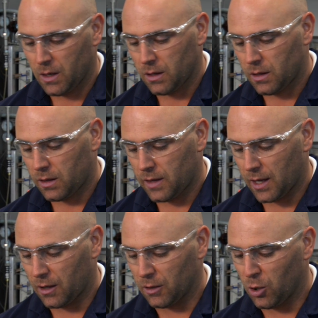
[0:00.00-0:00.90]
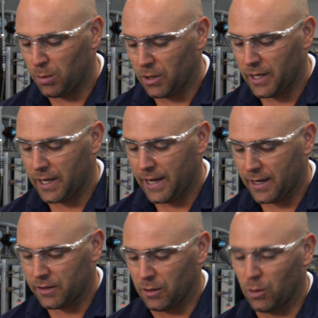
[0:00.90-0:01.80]
think globally and
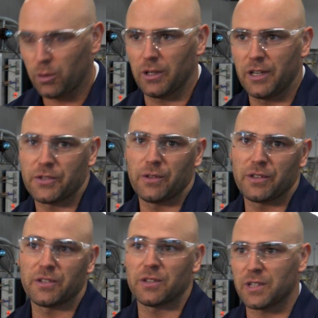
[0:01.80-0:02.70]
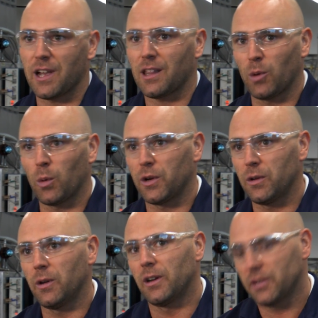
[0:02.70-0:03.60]
act locally, so this is exactly what we're
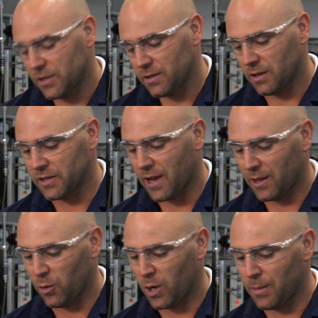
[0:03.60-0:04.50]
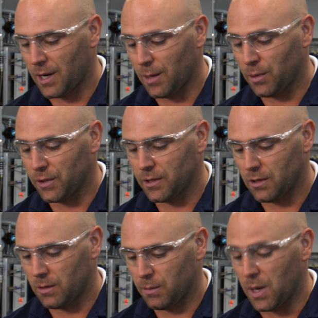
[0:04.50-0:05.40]
doing. It's exactly what able
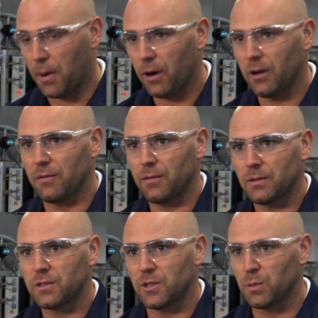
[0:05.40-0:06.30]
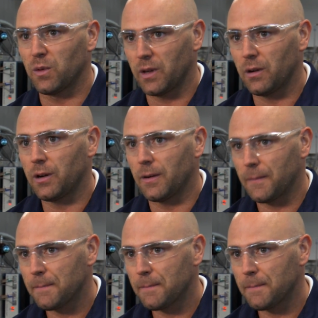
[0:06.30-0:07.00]
to be a part of since moving out here.